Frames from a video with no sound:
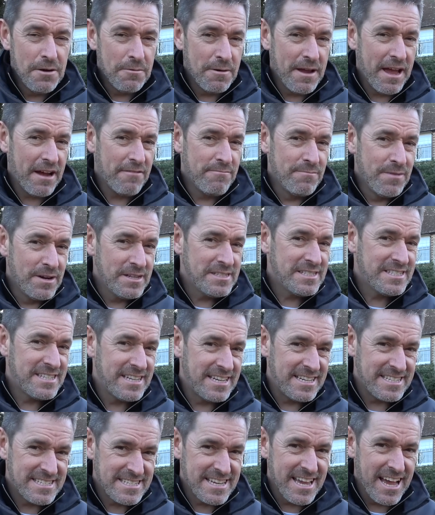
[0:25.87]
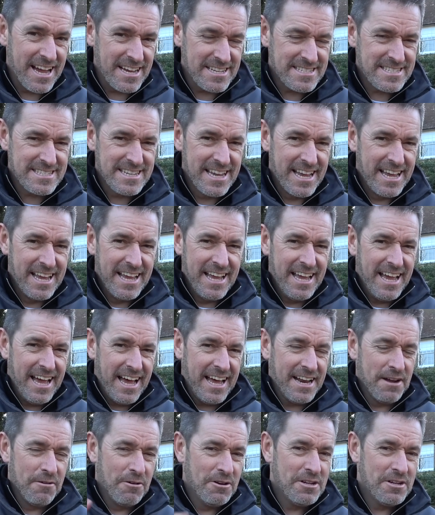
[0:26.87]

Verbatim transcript: We have much to discuss and I